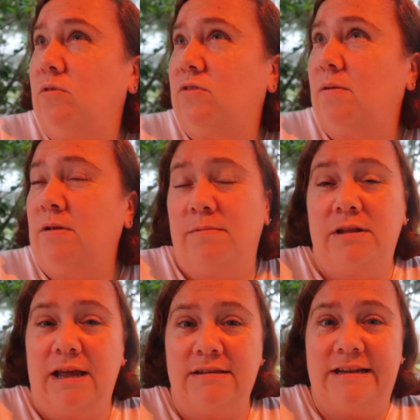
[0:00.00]
Sometime in
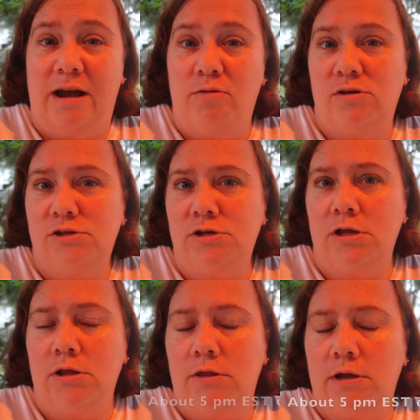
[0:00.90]
the last hour,
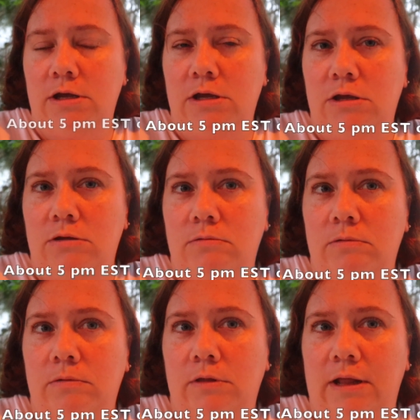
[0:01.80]
the
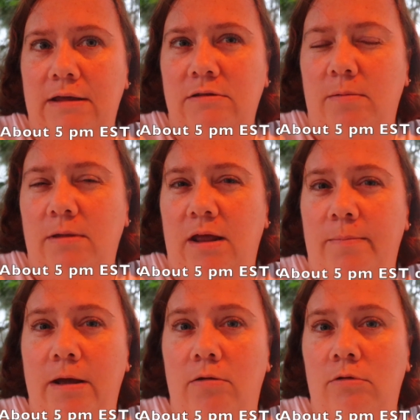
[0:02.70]
last update
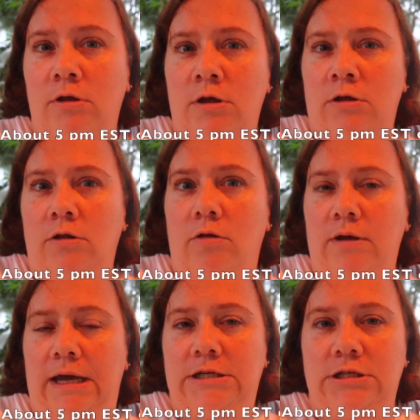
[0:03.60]
about the
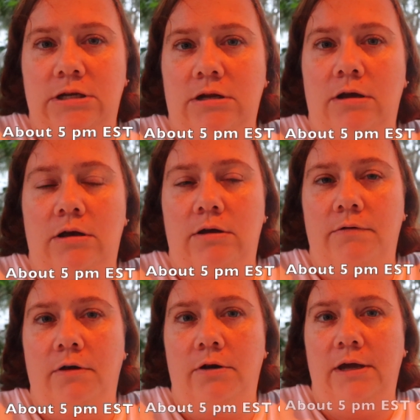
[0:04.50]
location of
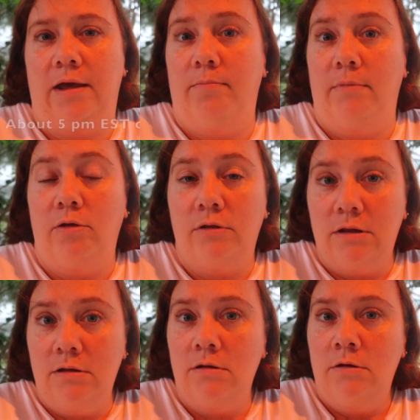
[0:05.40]
Hurricane
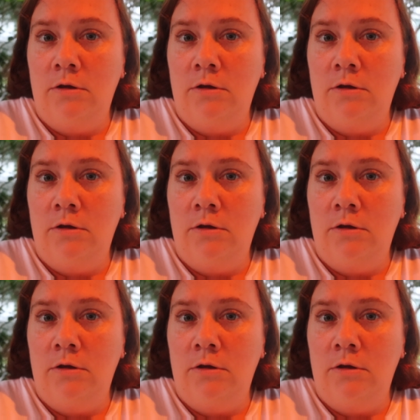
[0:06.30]
Milton